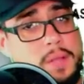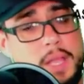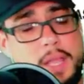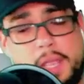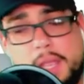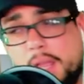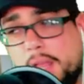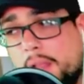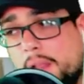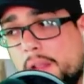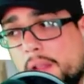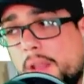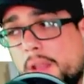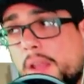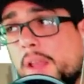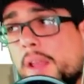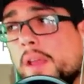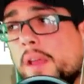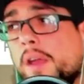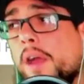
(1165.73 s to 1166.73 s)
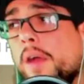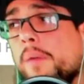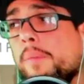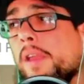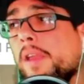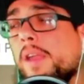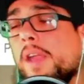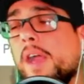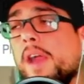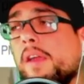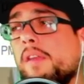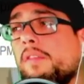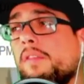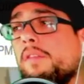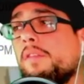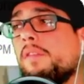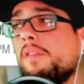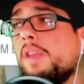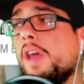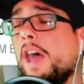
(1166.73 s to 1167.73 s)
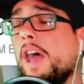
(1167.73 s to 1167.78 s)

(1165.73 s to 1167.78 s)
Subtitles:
I mean, guys,